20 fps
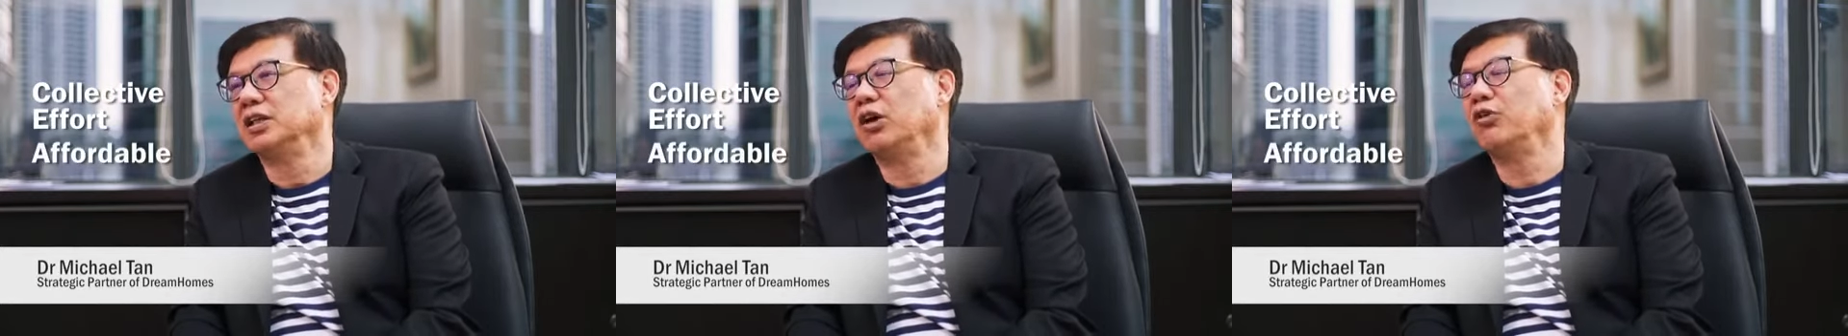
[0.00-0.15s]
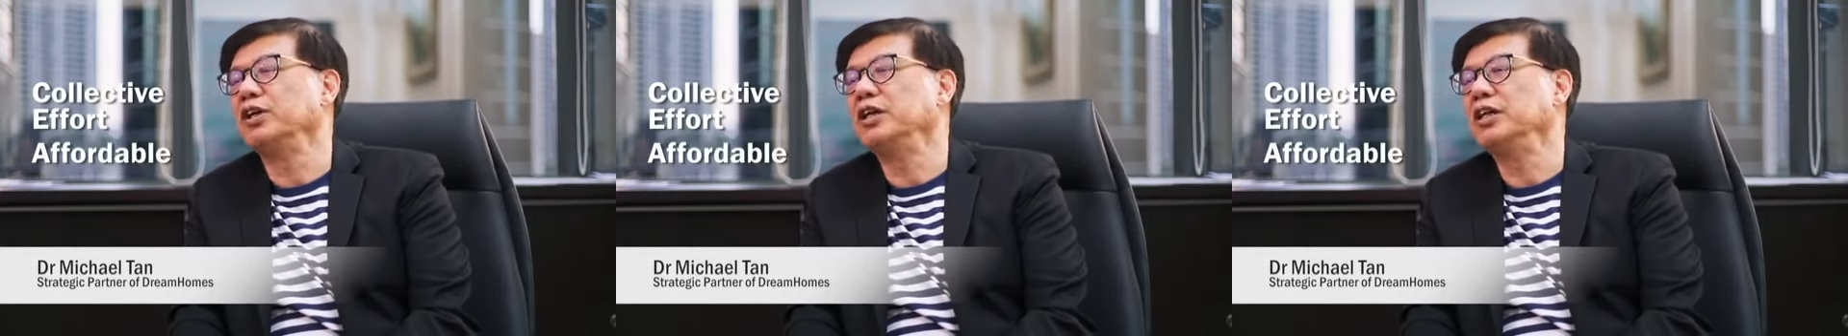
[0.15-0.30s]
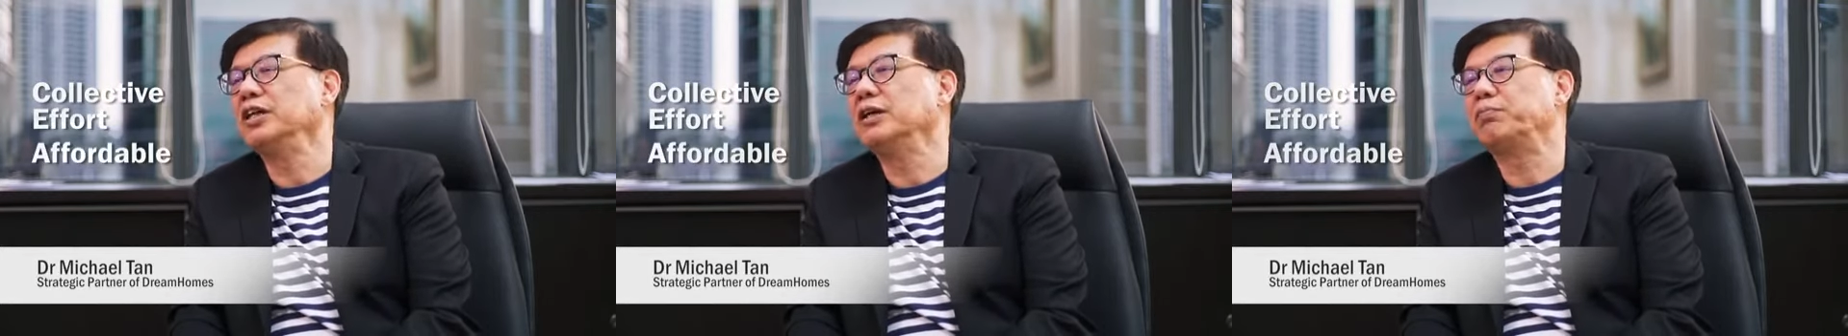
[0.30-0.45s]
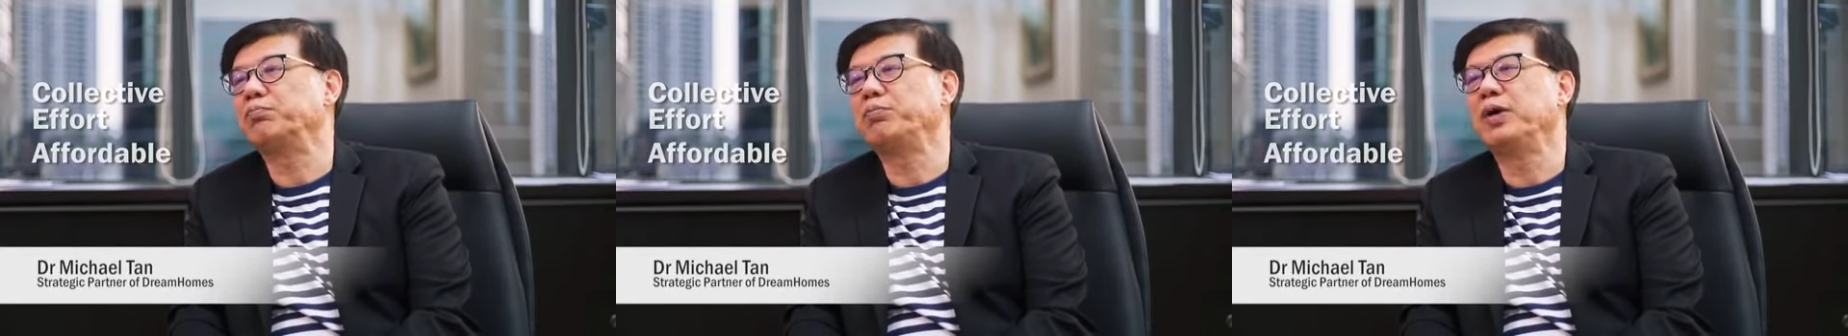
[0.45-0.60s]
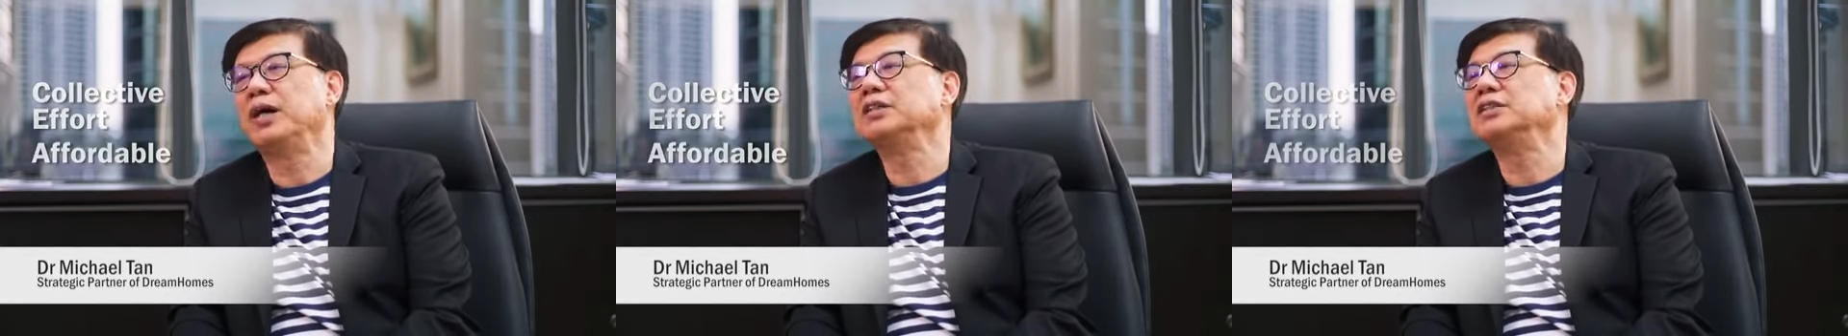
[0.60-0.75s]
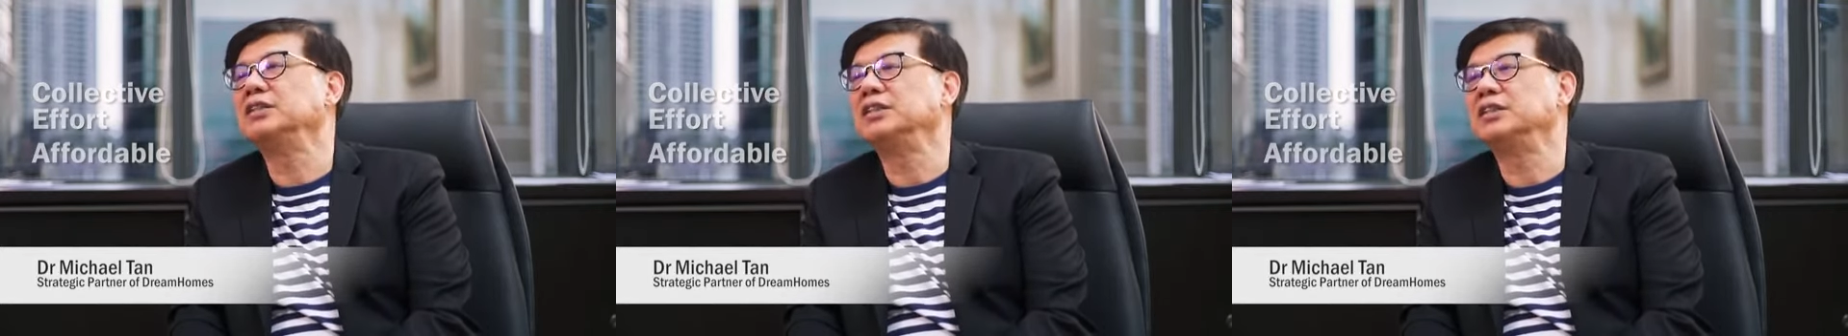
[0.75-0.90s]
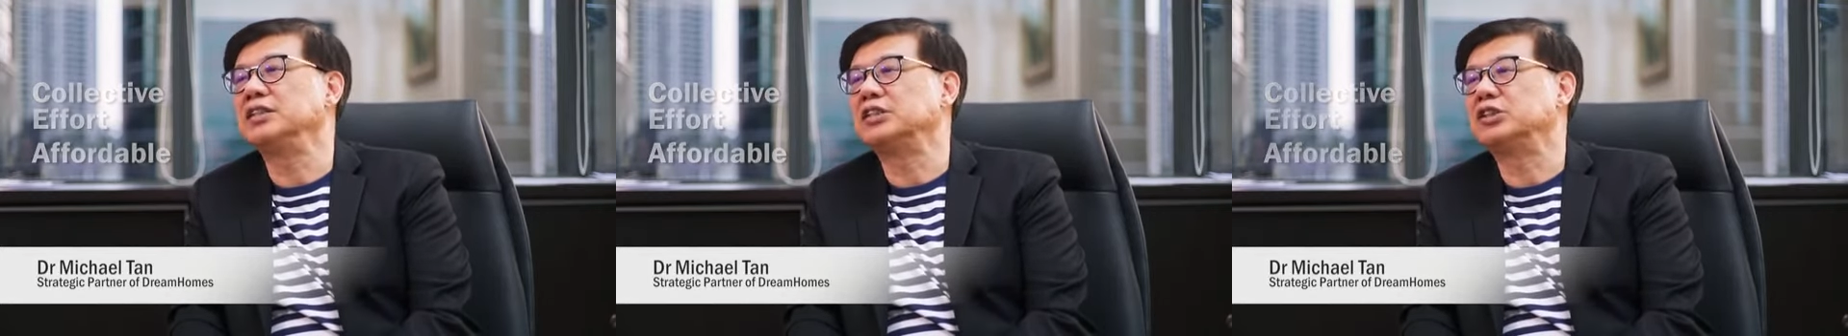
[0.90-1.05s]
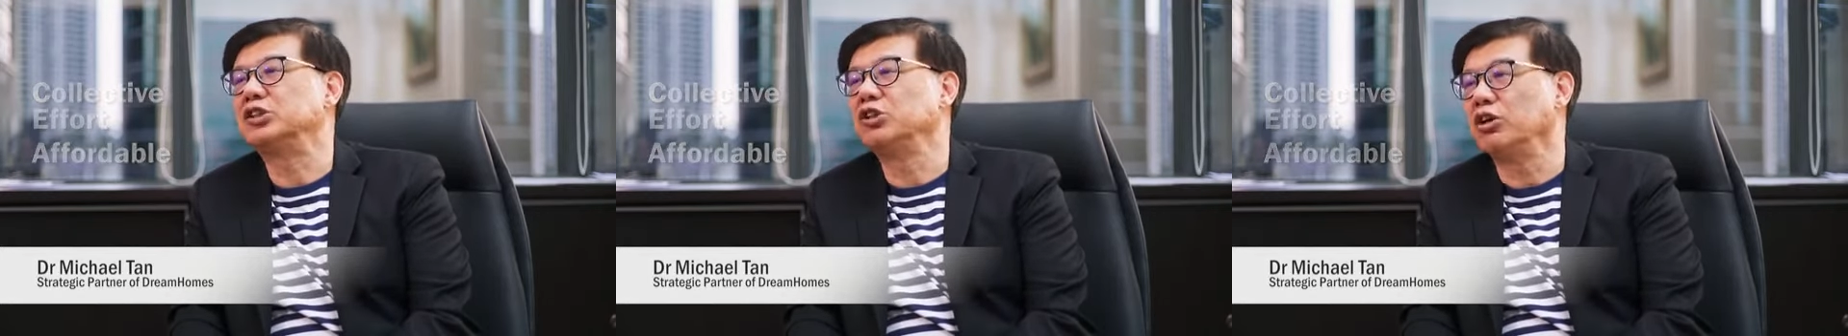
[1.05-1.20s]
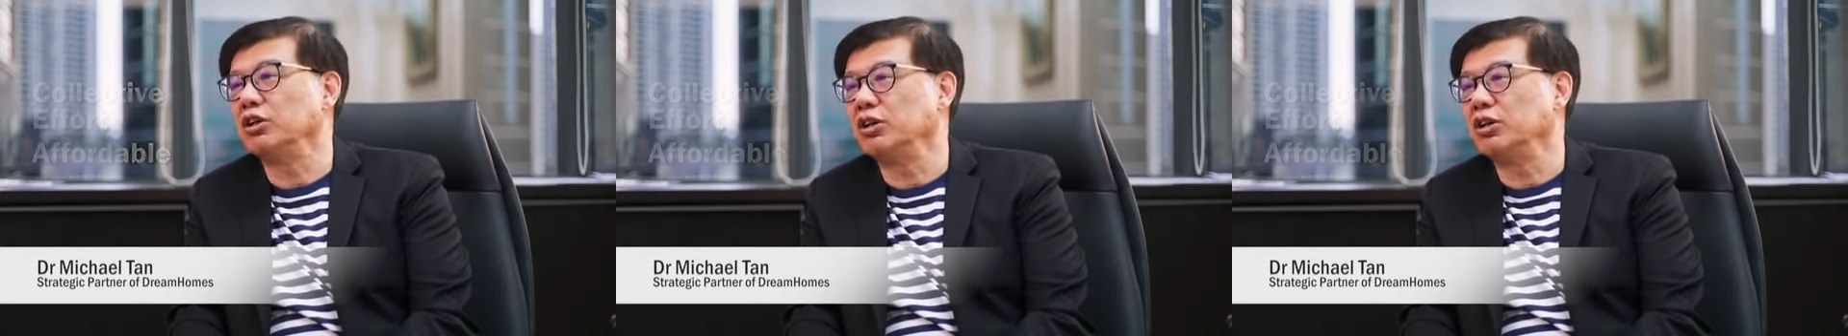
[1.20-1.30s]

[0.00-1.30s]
Now, in the past, this is